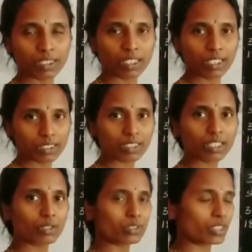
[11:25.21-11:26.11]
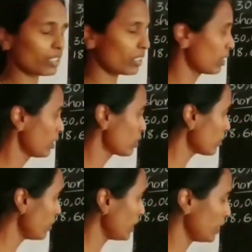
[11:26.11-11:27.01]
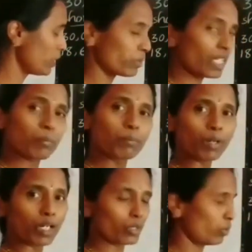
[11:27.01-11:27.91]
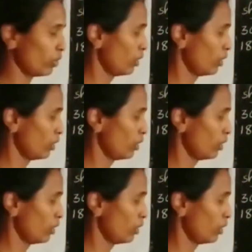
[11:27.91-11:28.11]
Yes or no, children? So we need to take borrow.